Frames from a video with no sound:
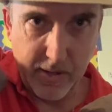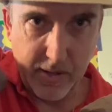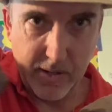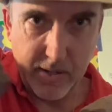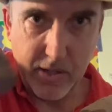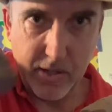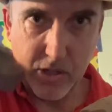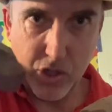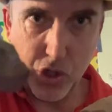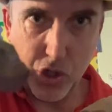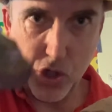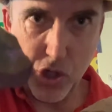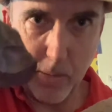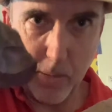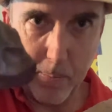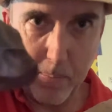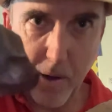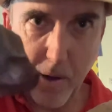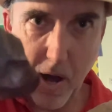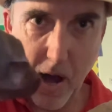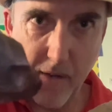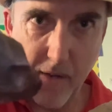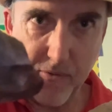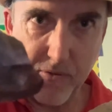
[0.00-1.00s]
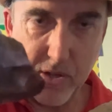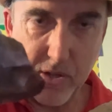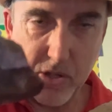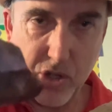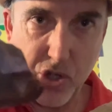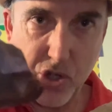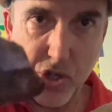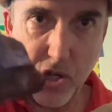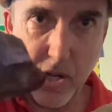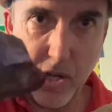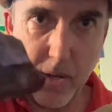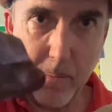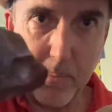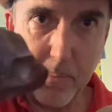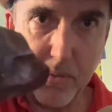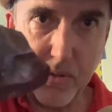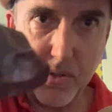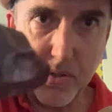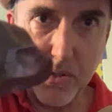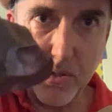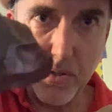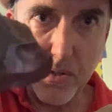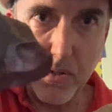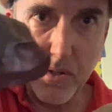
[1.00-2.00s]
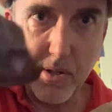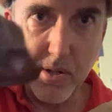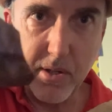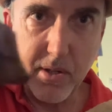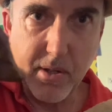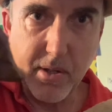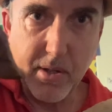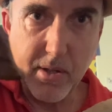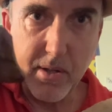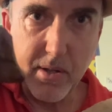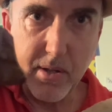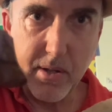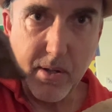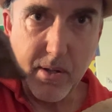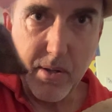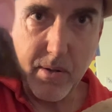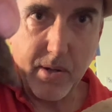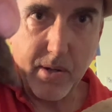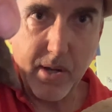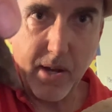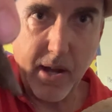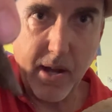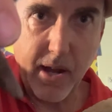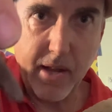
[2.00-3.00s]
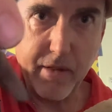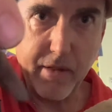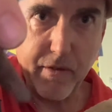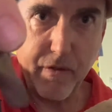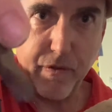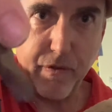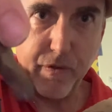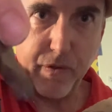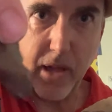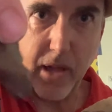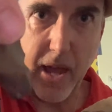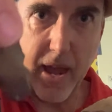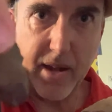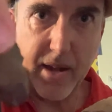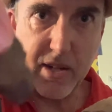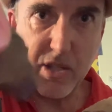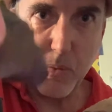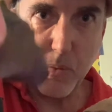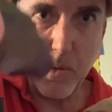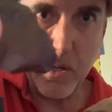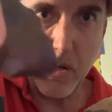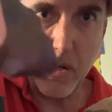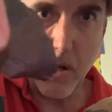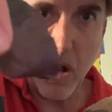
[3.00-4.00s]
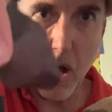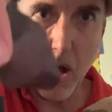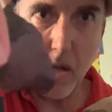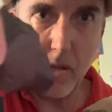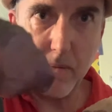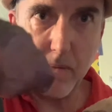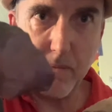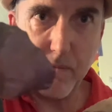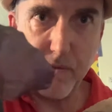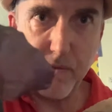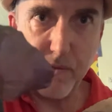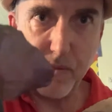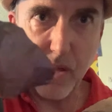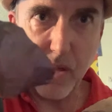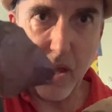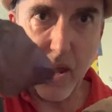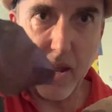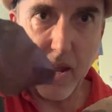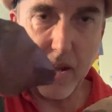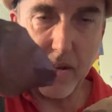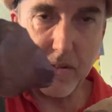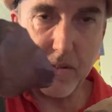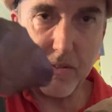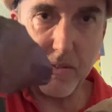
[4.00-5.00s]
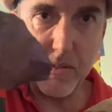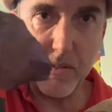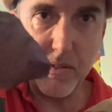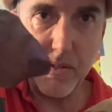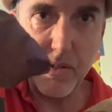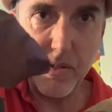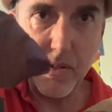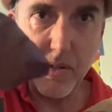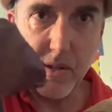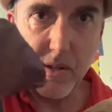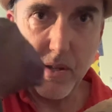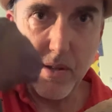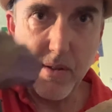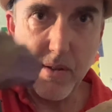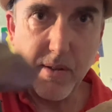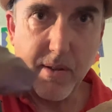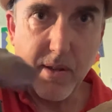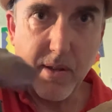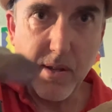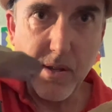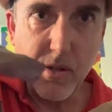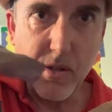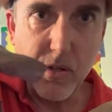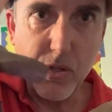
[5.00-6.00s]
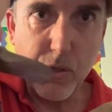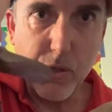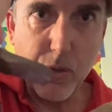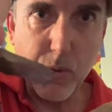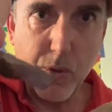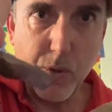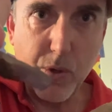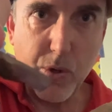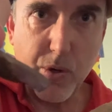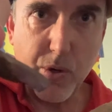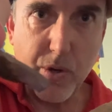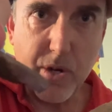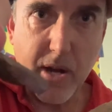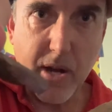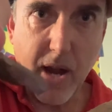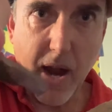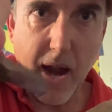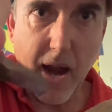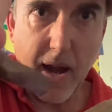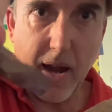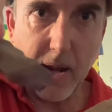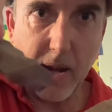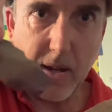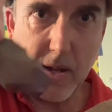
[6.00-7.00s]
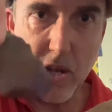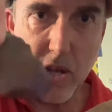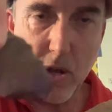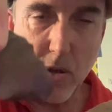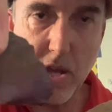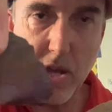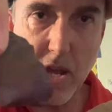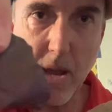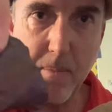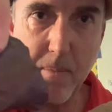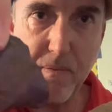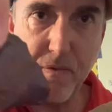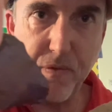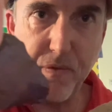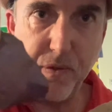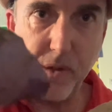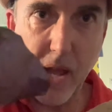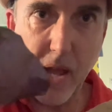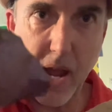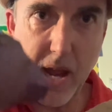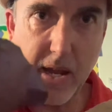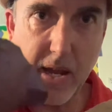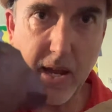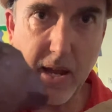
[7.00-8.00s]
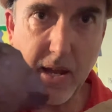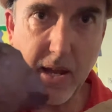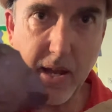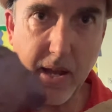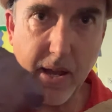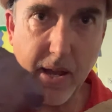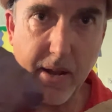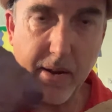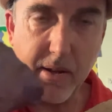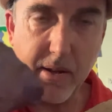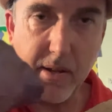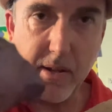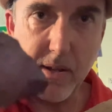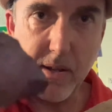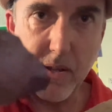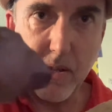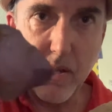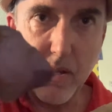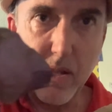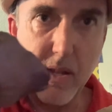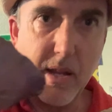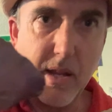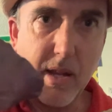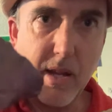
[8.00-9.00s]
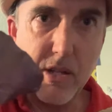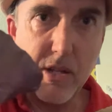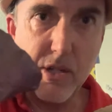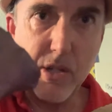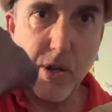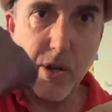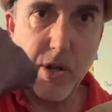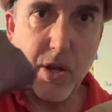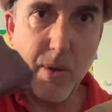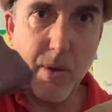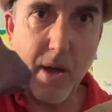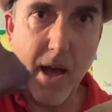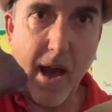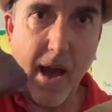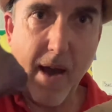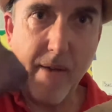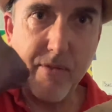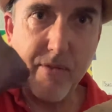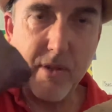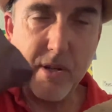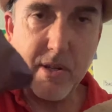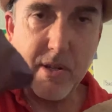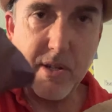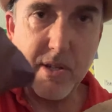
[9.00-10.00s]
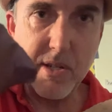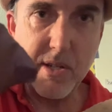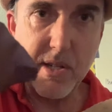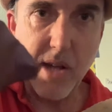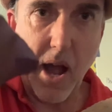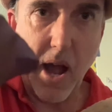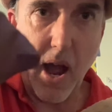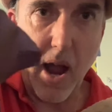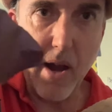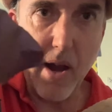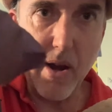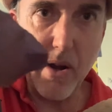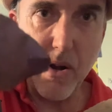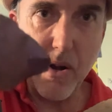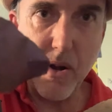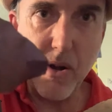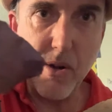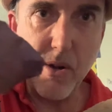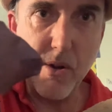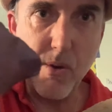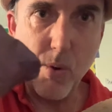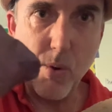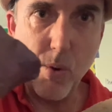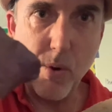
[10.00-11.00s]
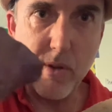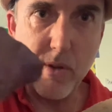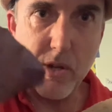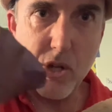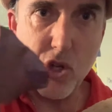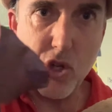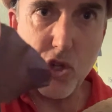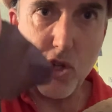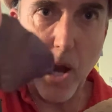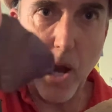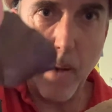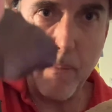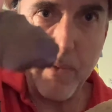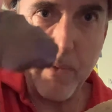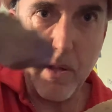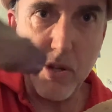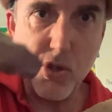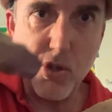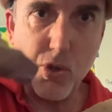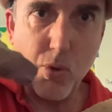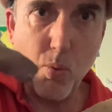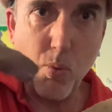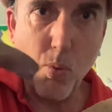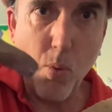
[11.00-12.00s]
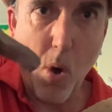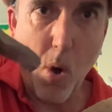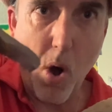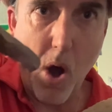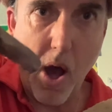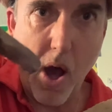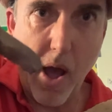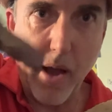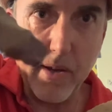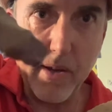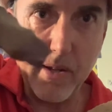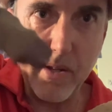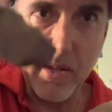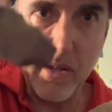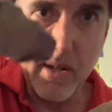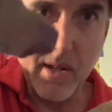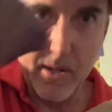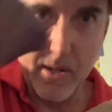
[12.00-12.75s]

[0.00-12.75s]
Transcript: to chip off the chips, okay? The flakes, we call them, flakes, to create, and you keep flaking it until you have the desired or the shape that you want.